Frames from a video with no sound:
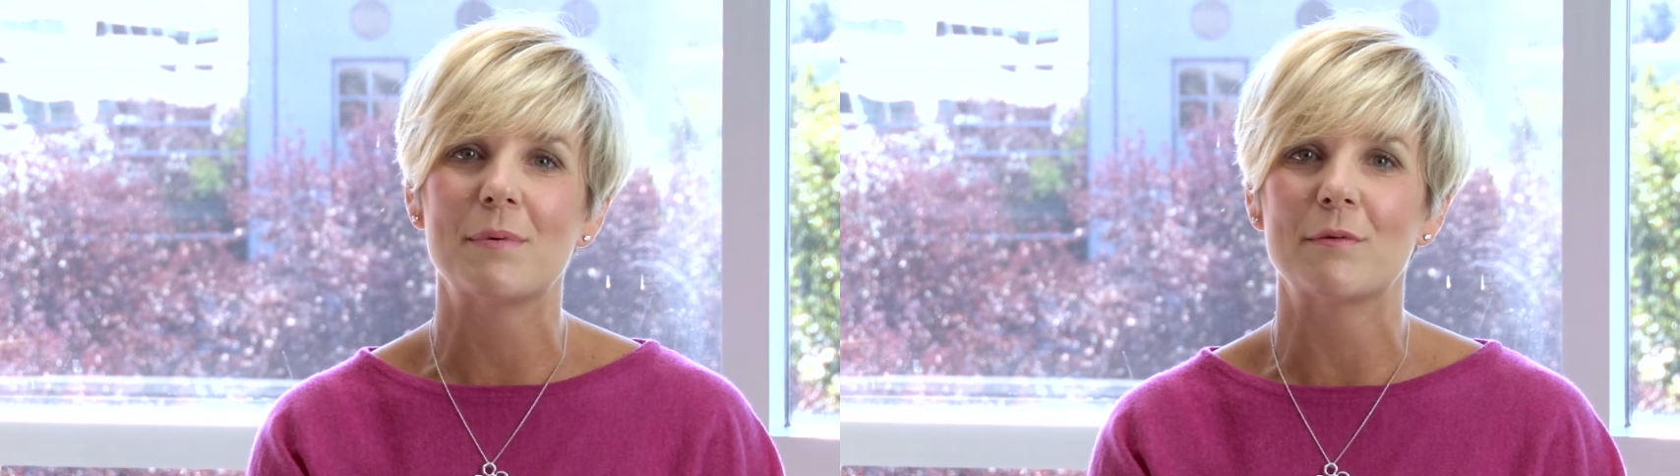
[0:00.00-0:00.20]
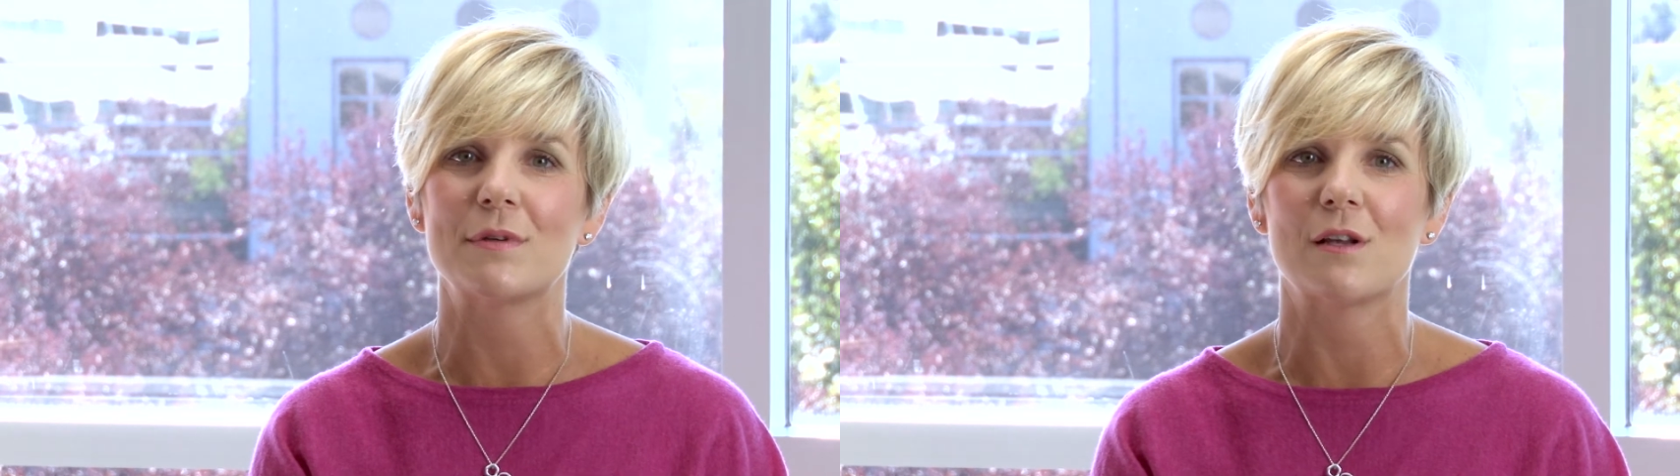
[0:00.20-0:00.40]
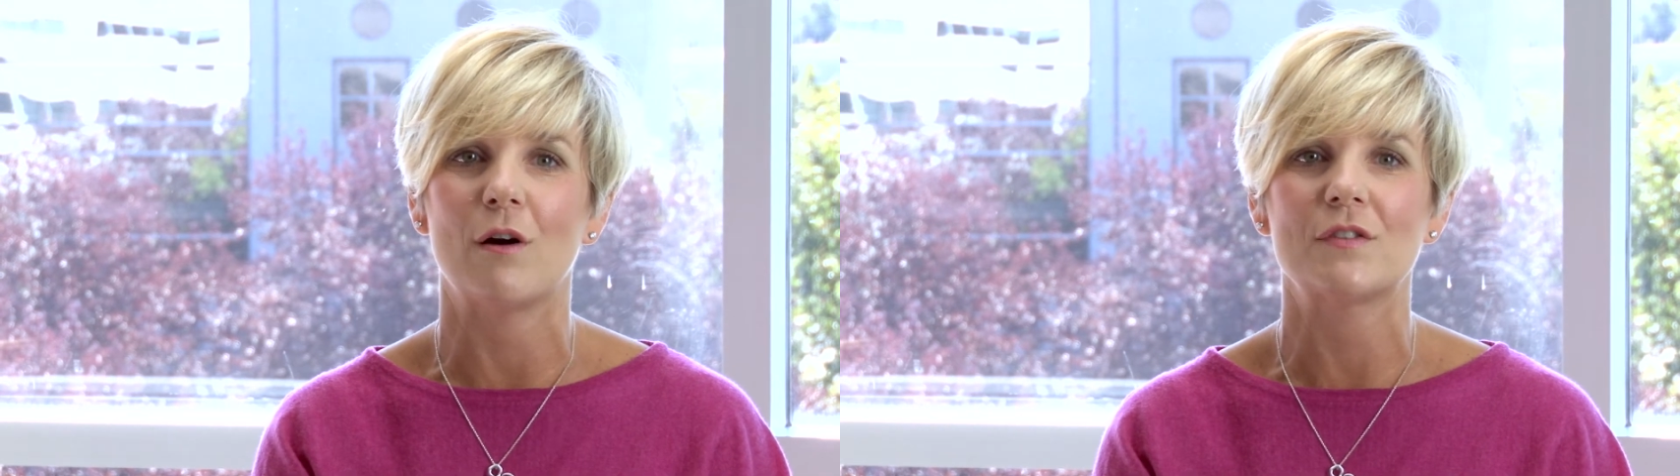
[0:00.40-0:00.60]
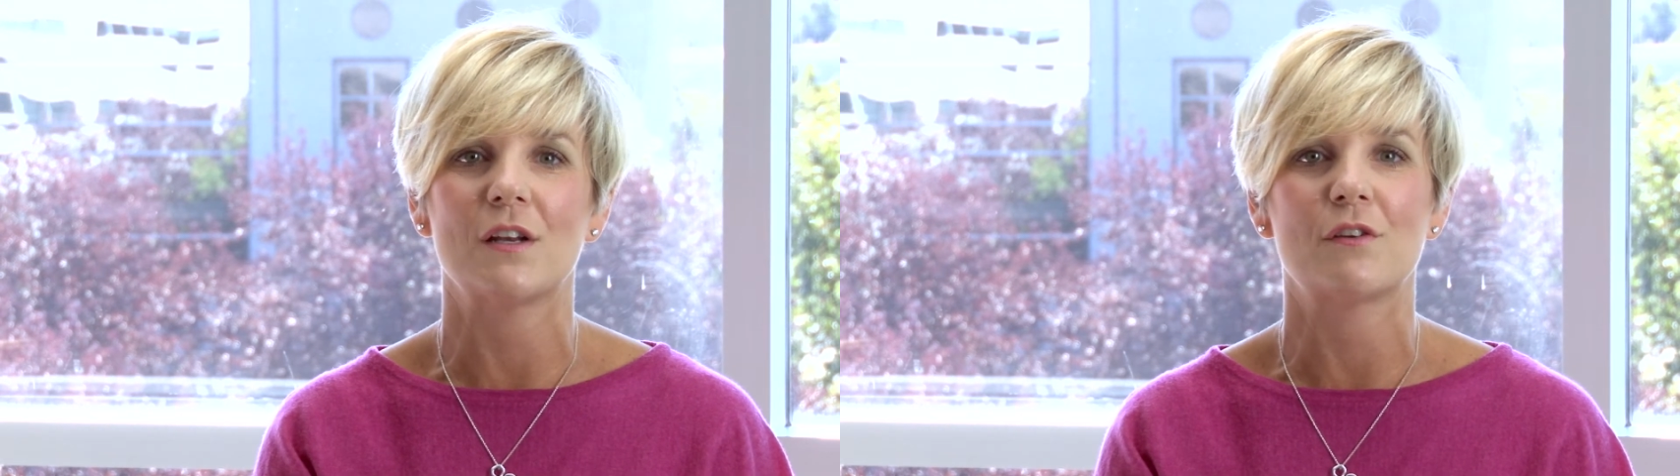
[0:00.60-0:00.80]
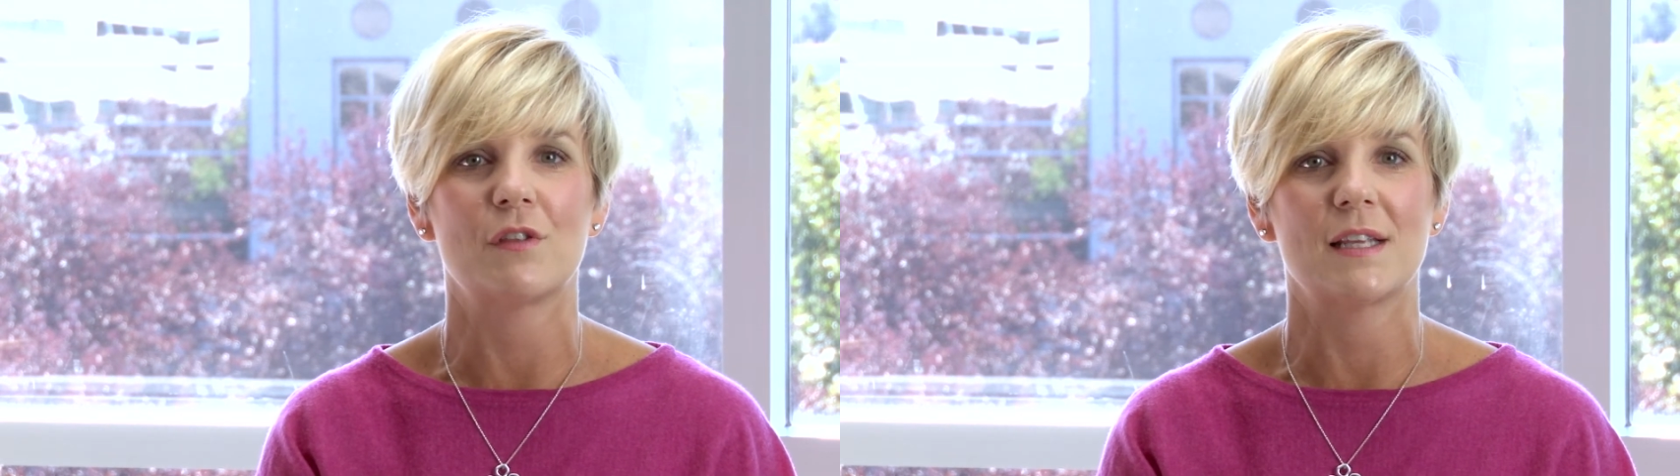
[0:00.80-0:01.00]
be resolved
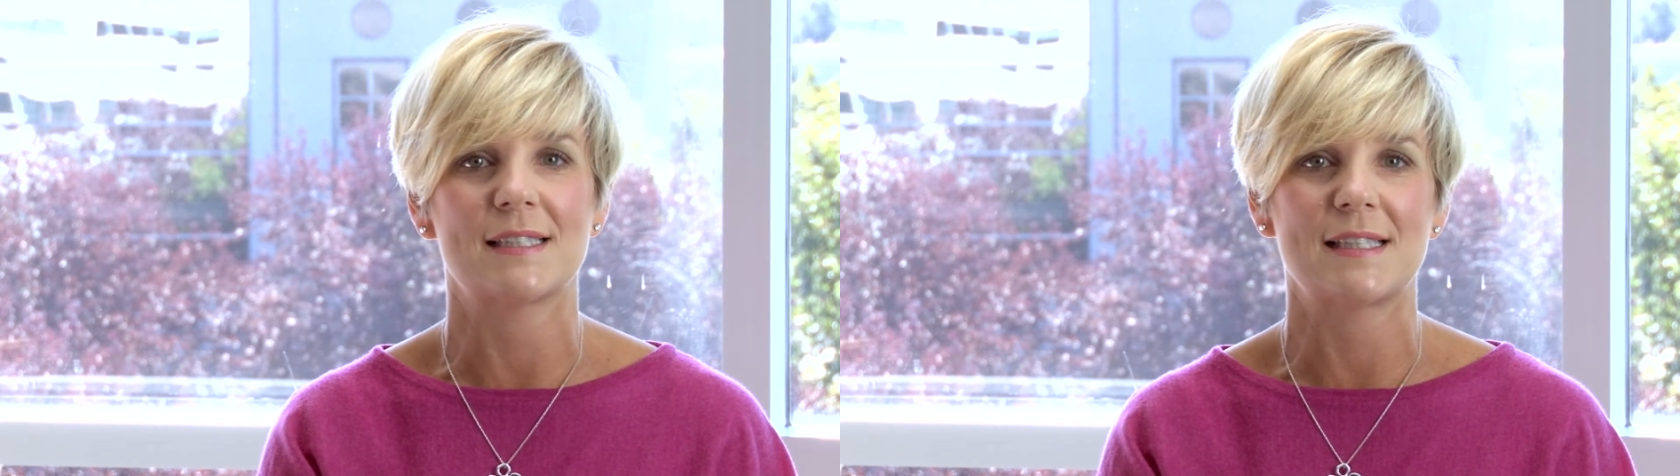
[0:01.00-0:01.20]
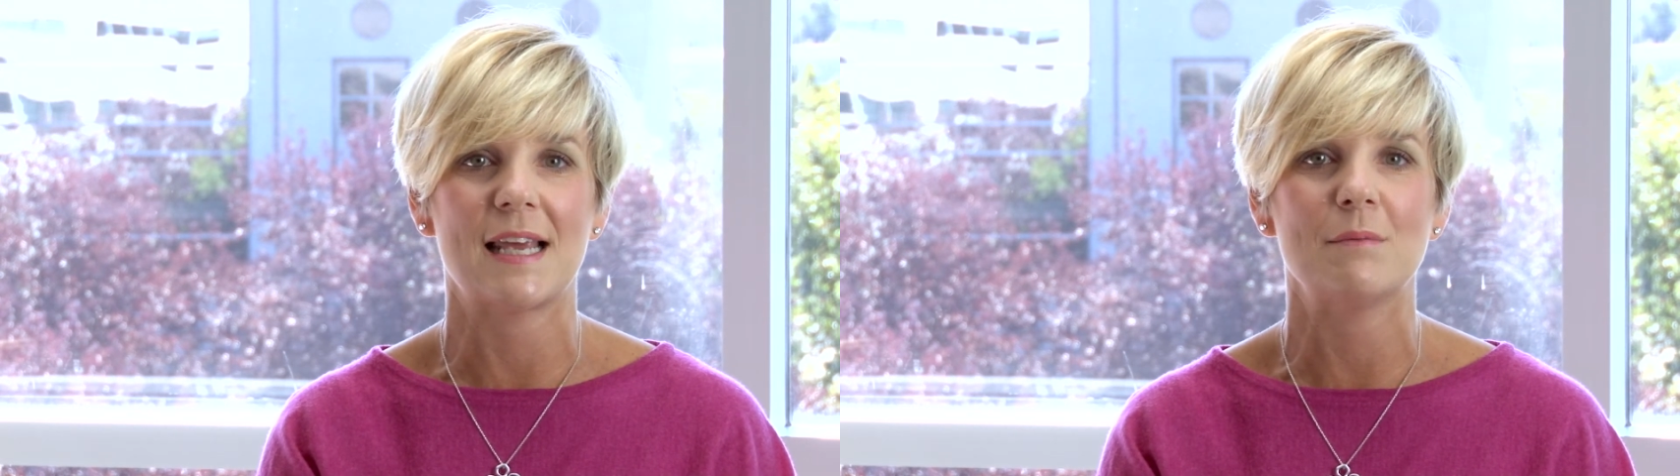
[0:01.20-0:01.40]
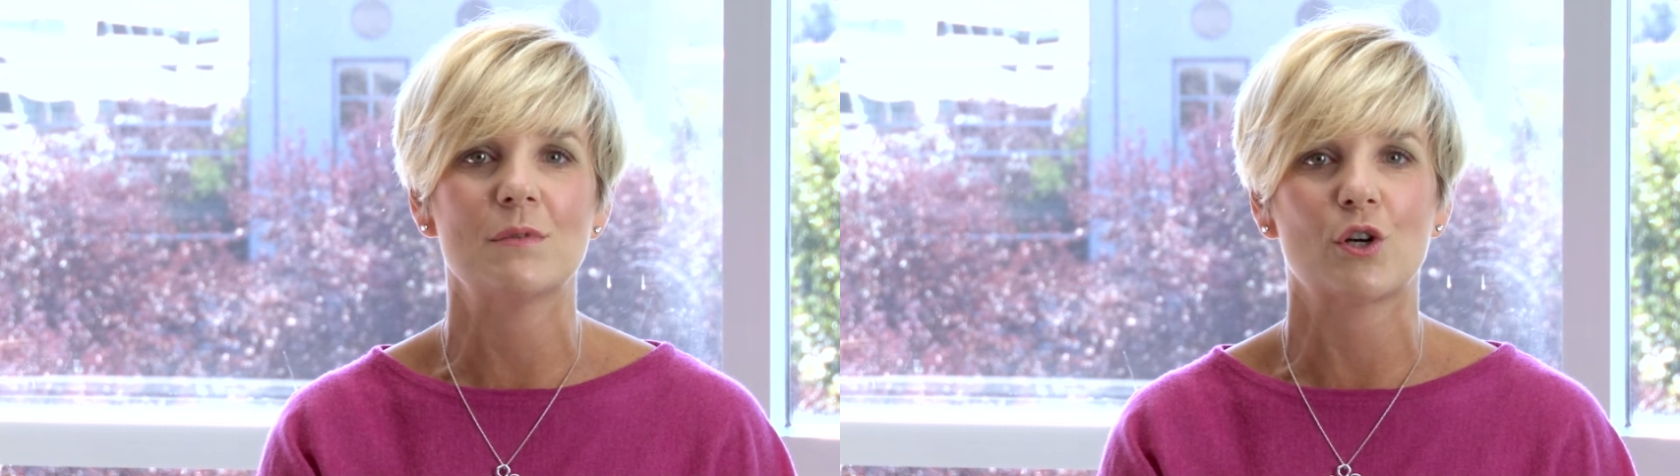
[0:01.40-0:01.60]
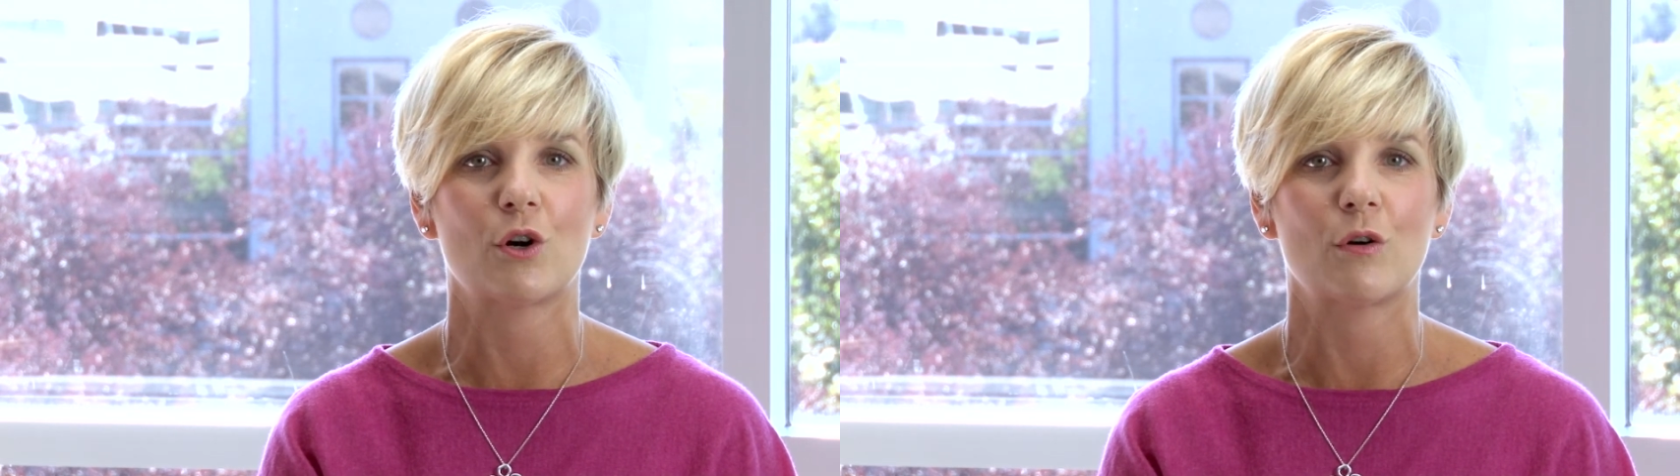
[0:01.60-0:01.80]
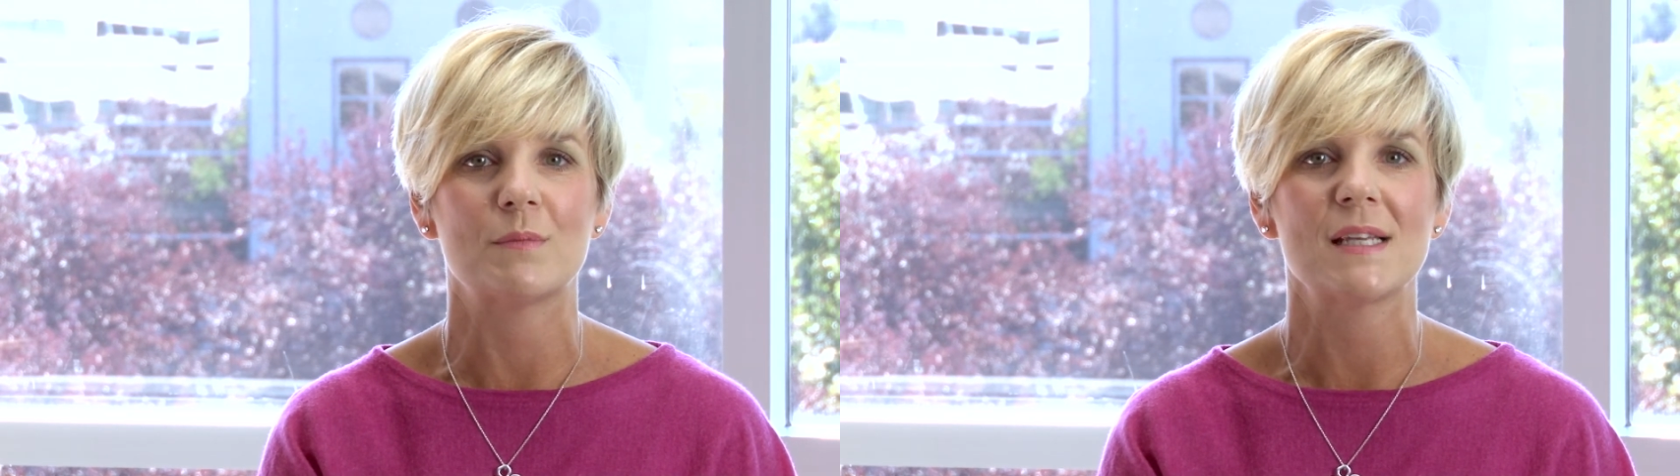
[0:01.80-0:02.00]
under the same
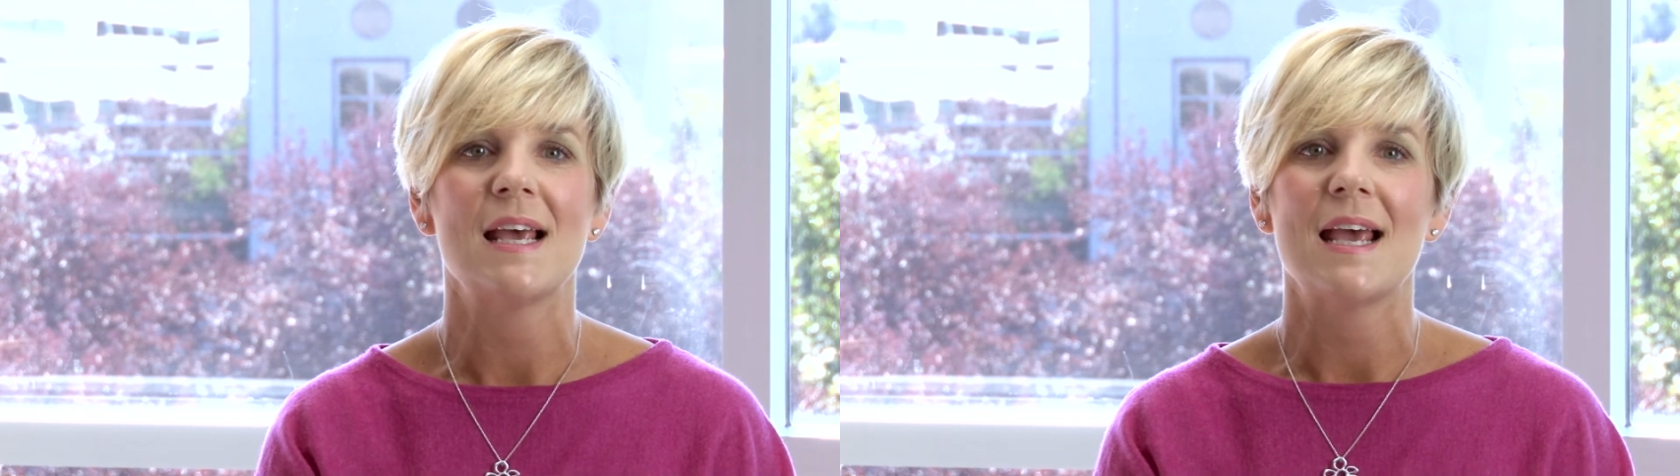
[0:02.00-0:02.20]
terms